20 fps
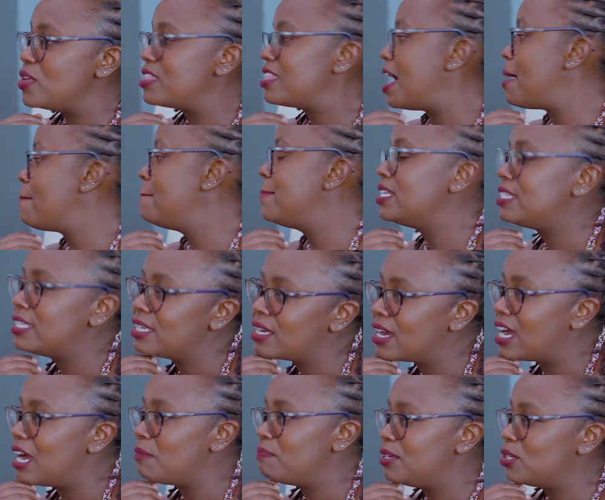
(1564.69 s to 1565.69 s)
with a
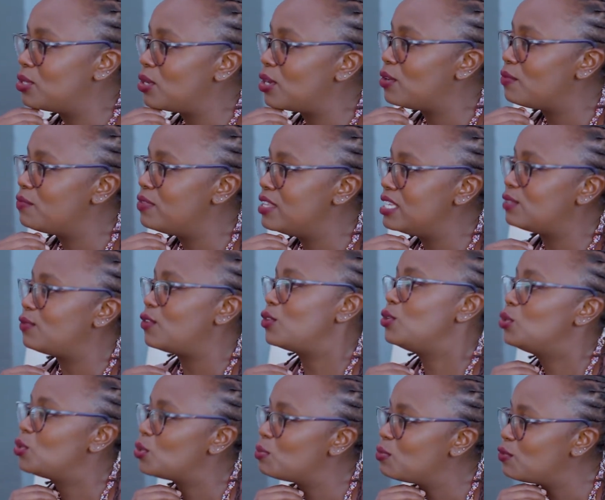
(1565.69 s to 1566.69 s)
basic capital of this for
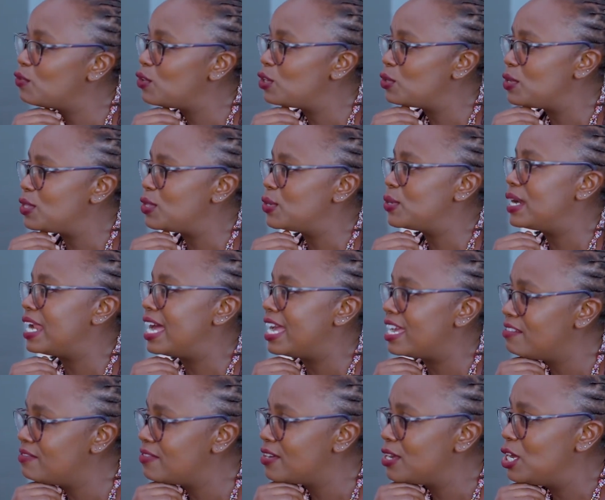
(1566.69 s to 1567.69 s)
you to move on with your
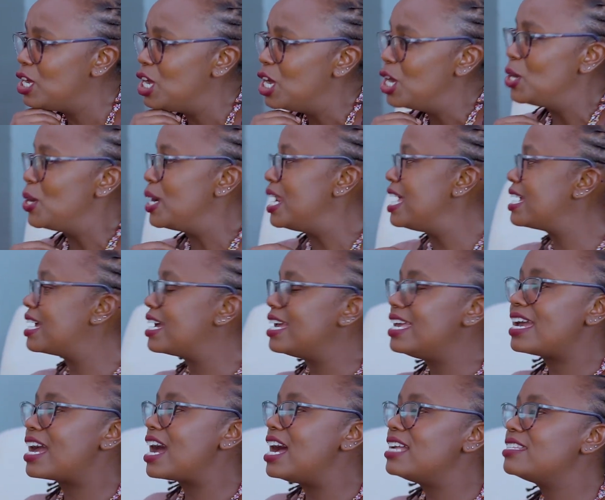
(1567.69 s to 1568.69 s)
life. You're like,
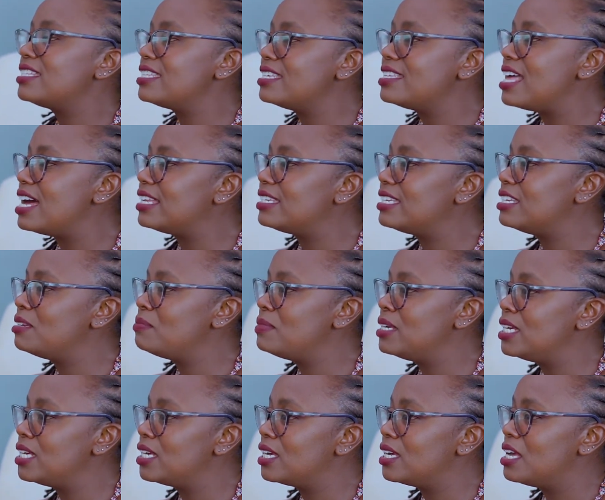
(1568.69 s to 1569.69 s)
he can't see that in
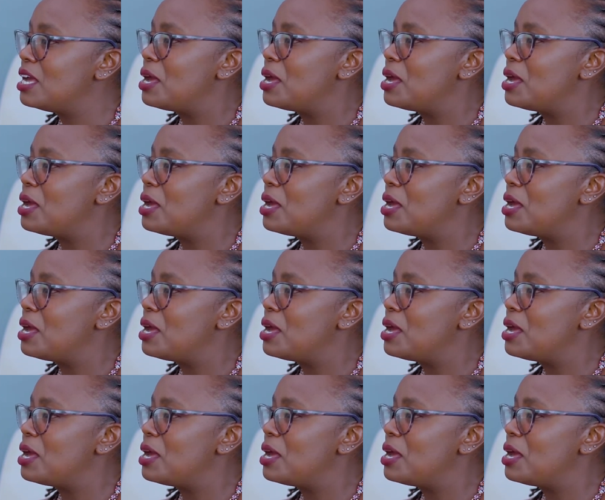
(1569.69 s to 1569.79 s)
me.